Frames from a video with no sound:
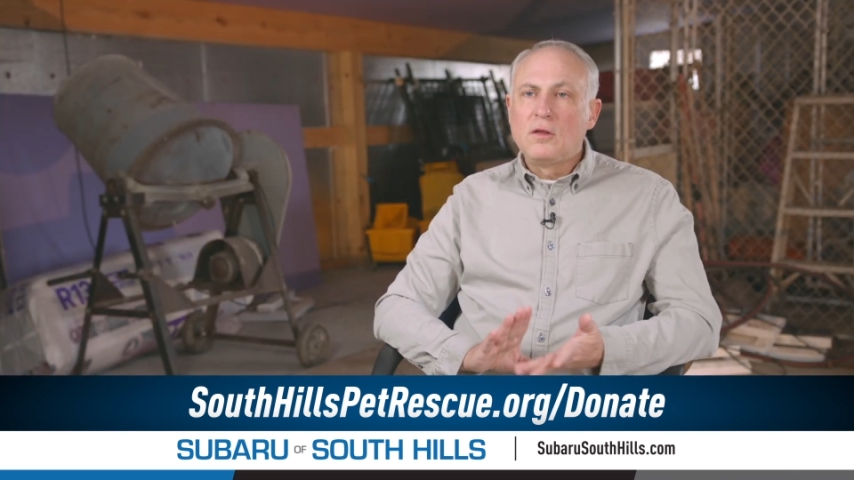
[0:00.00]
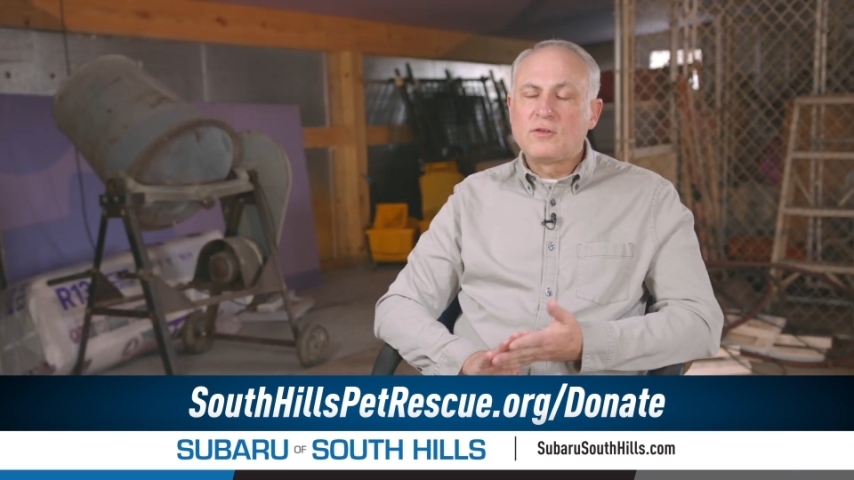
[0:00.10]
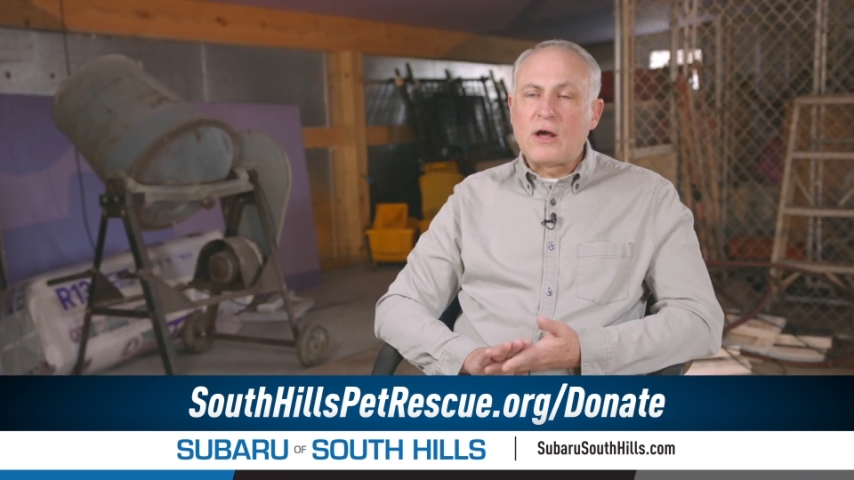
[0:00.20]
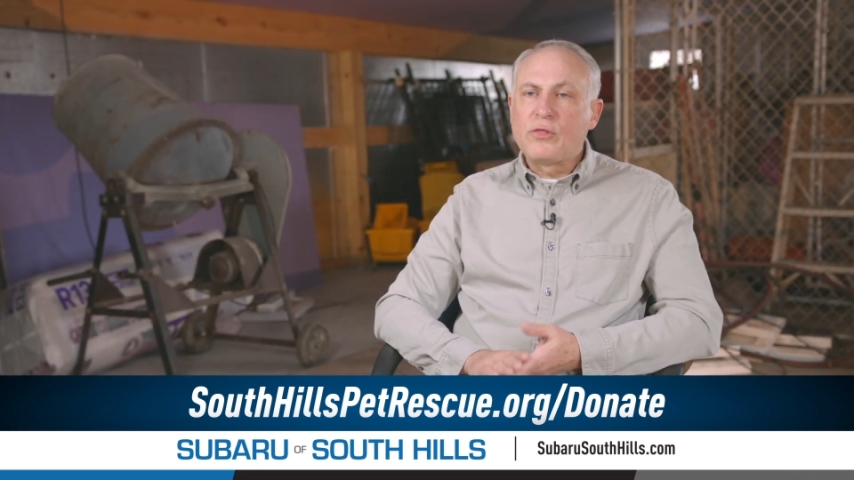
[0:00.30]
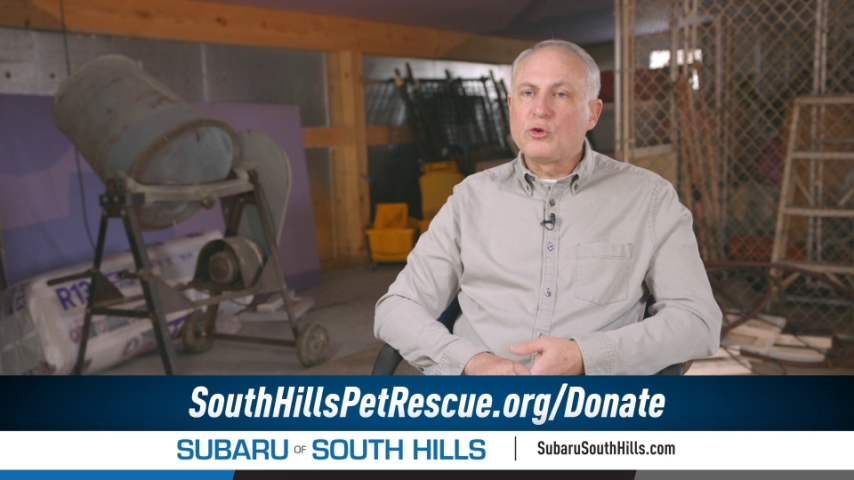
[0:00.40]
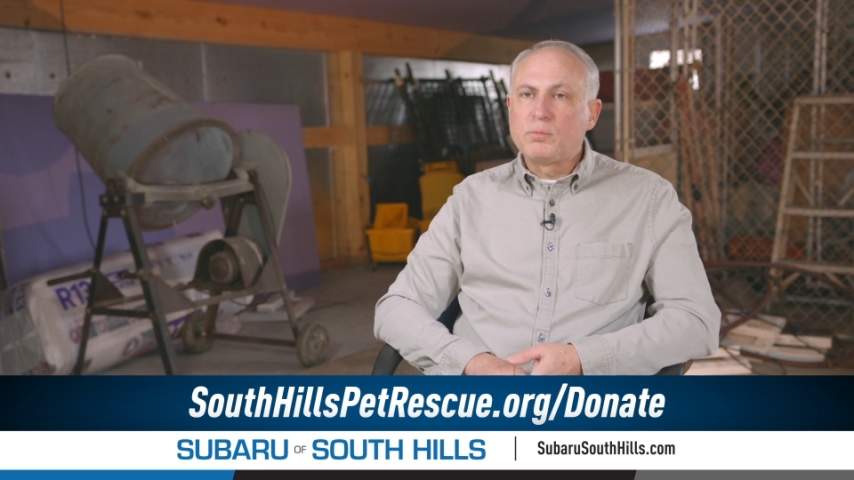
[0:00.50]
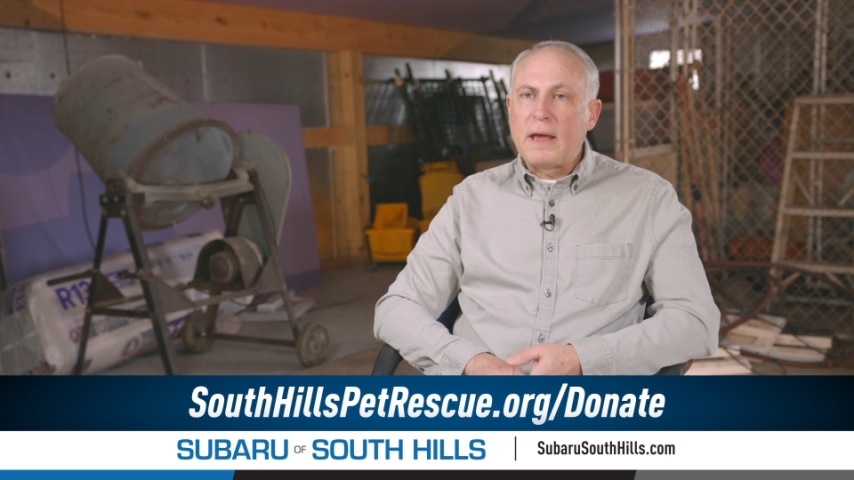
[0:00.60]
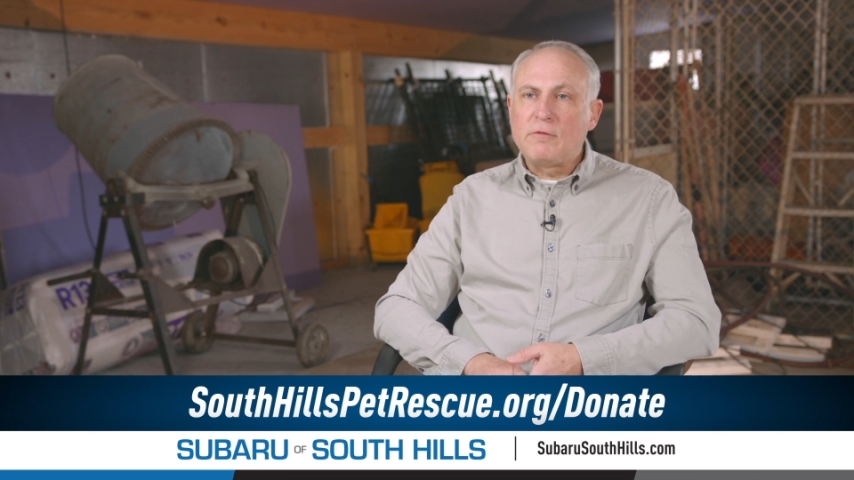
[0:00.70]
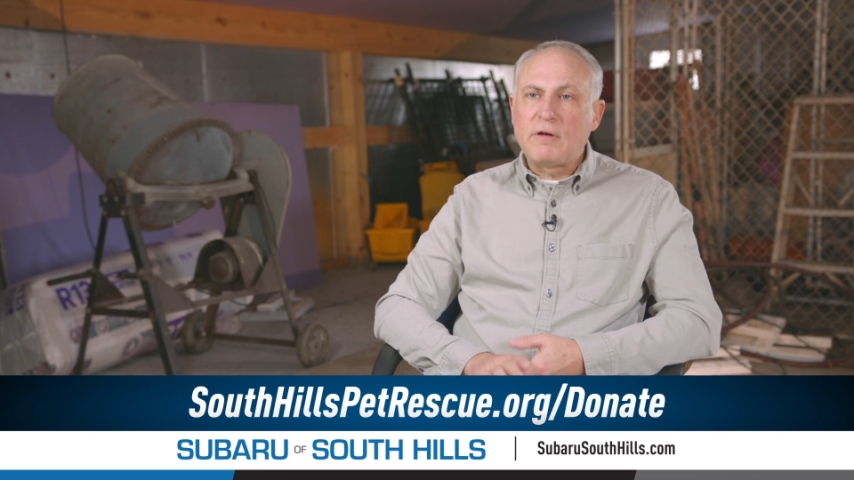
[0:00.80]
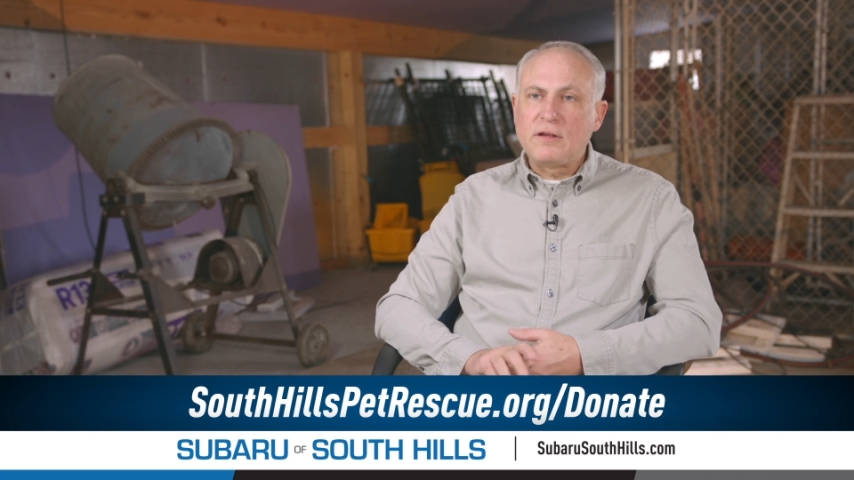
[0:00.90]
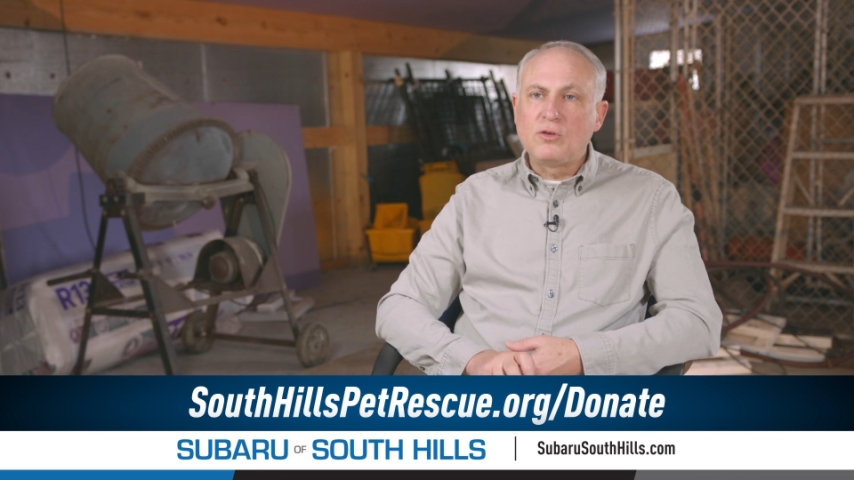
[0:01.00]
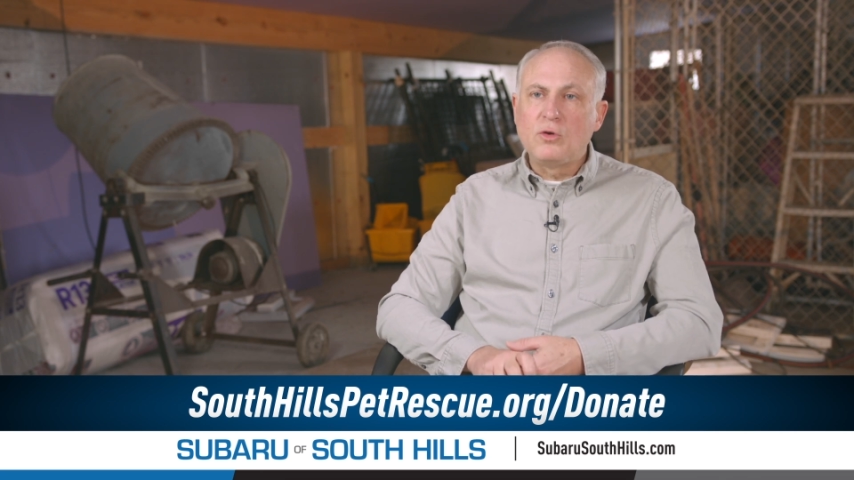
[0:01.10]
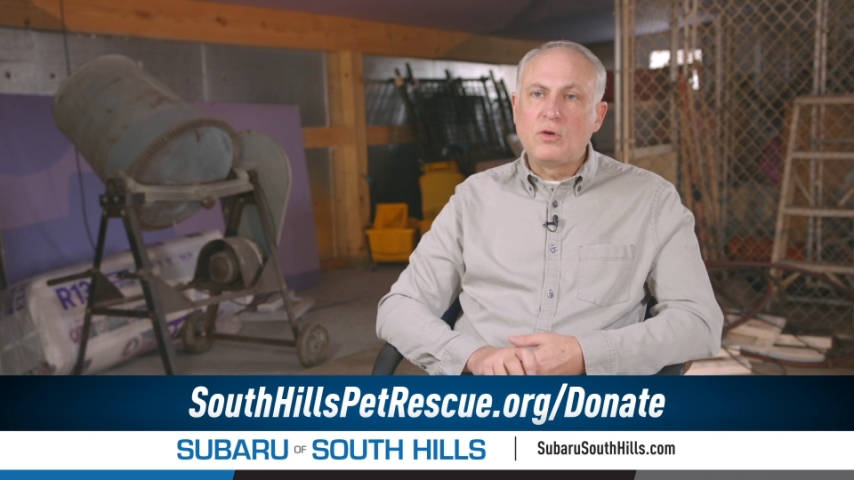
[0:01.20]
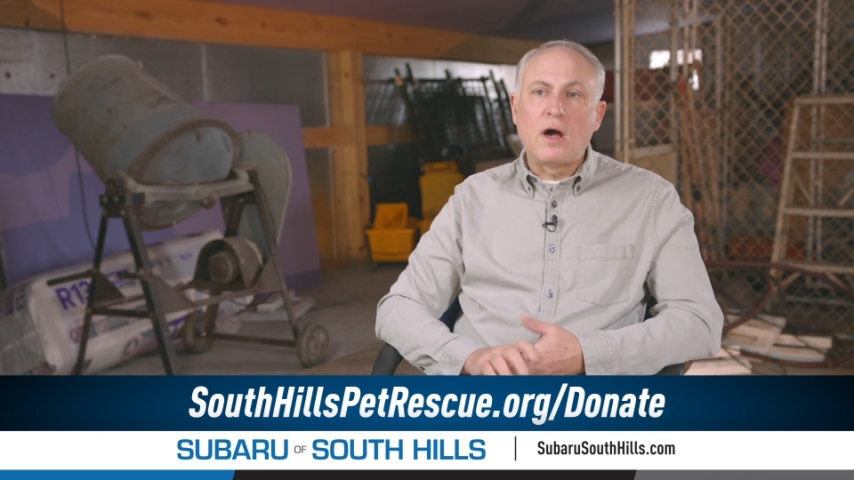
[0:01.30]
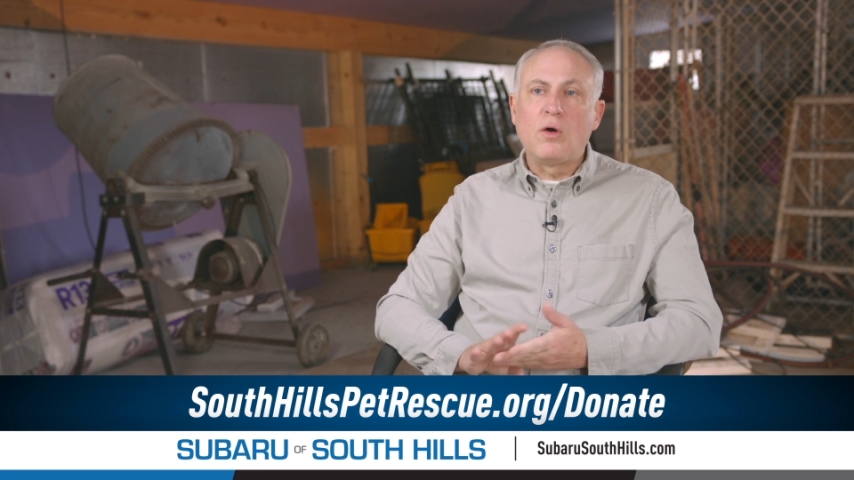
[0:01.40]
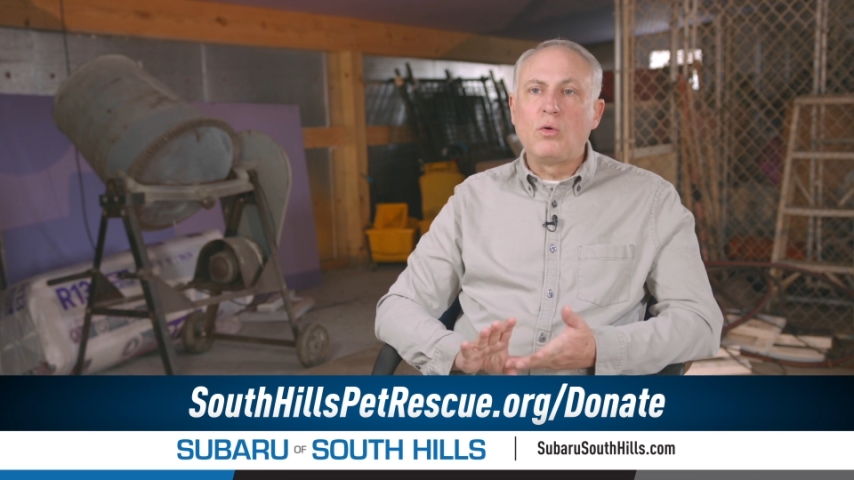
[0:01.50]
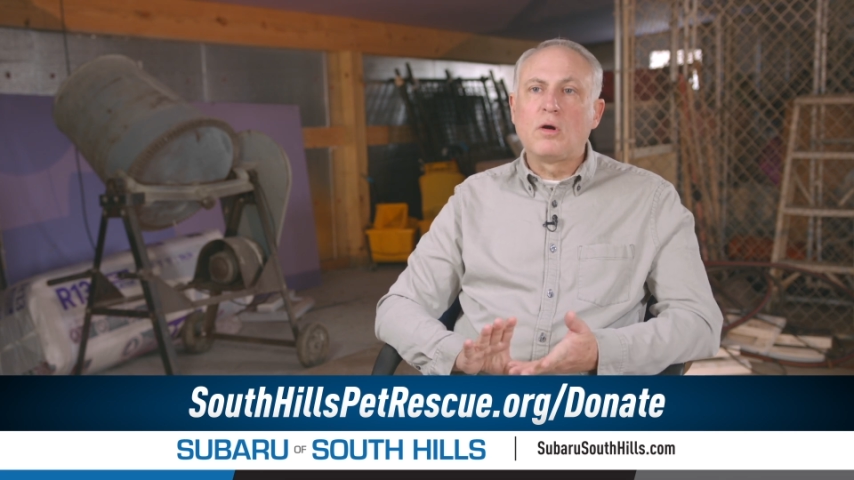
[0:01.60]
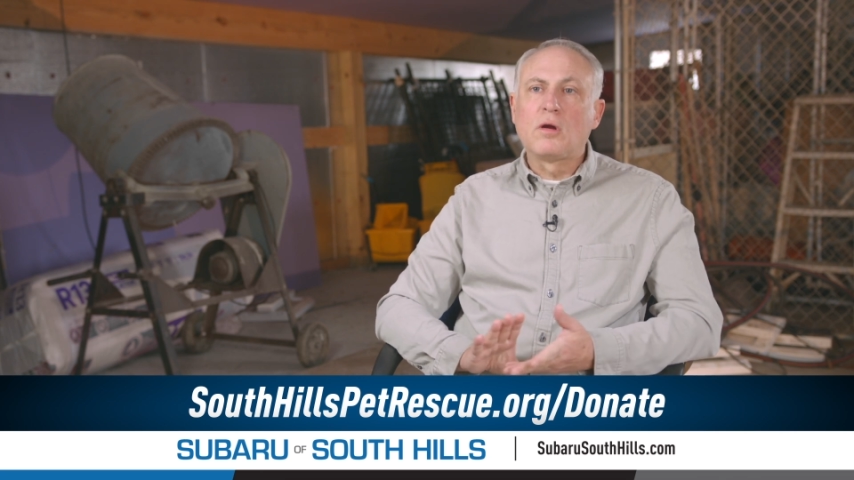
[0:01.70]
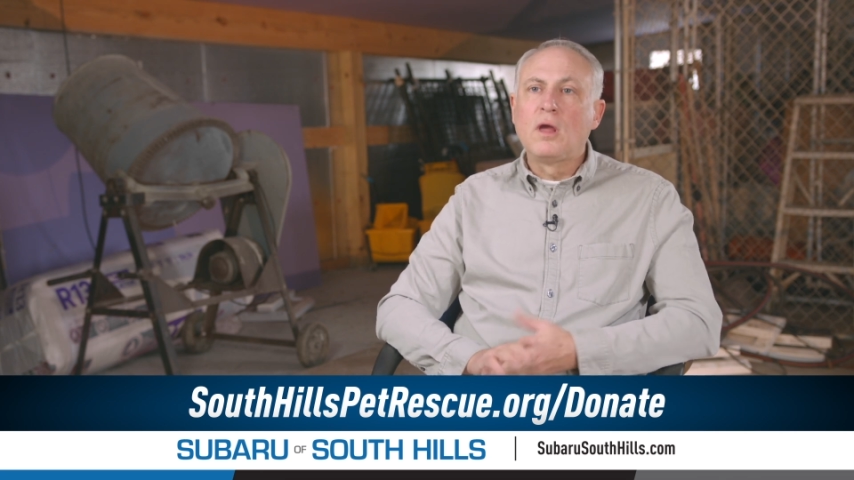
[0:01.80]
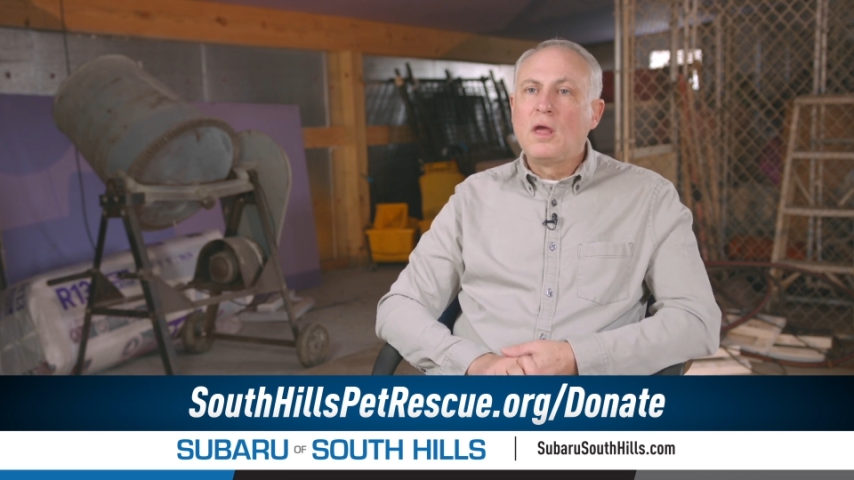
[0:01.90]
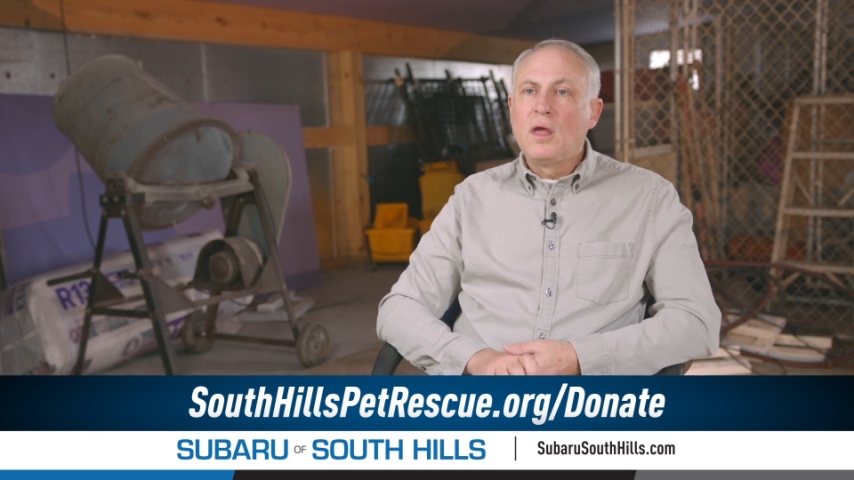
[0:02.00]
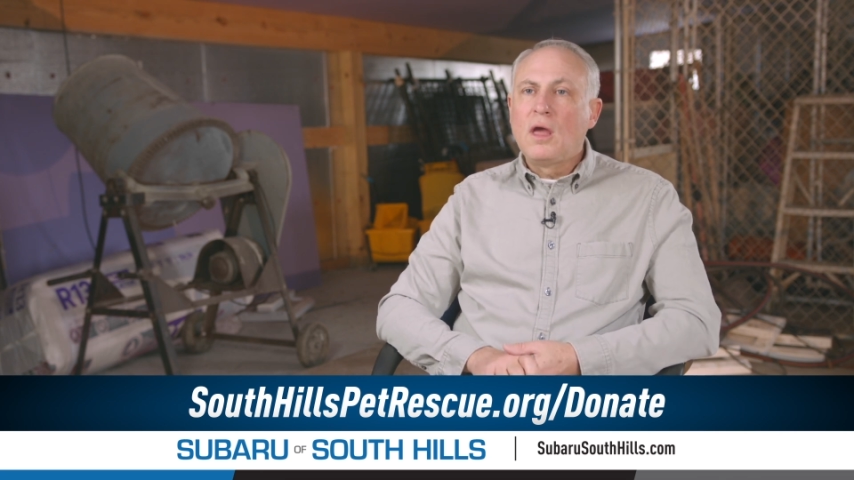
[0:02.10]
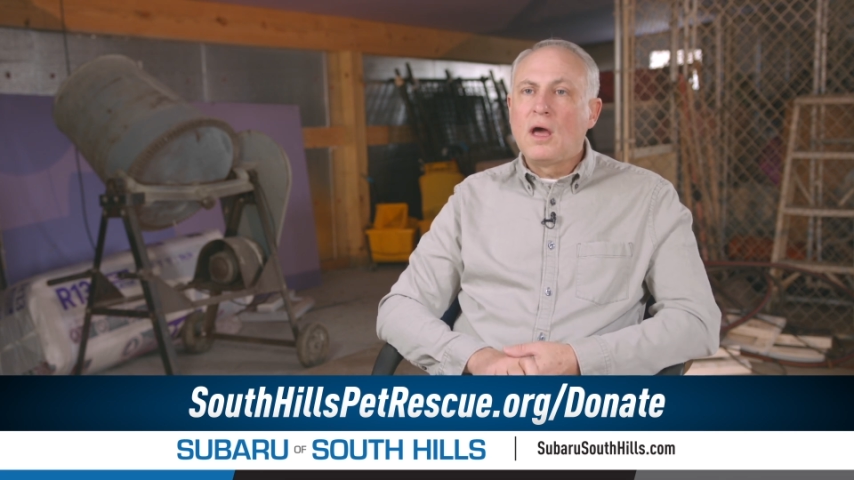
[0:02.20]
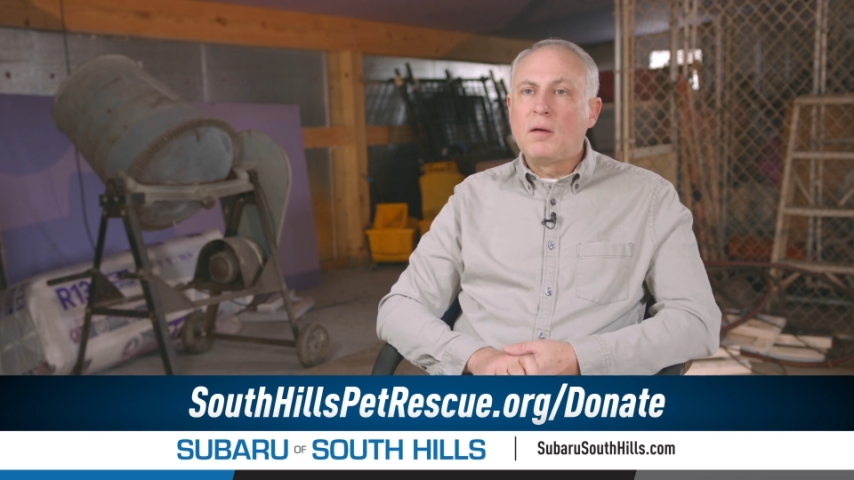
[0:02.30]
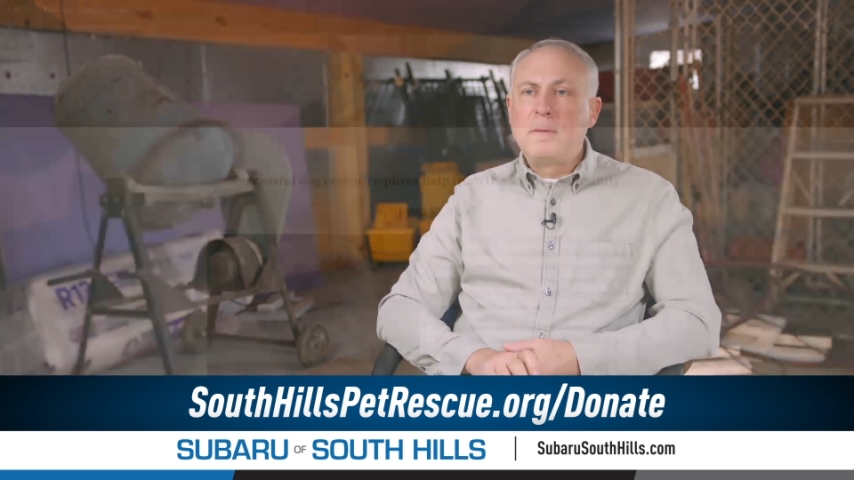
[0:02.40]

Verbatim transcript: southhillspetrescue.org. Uh,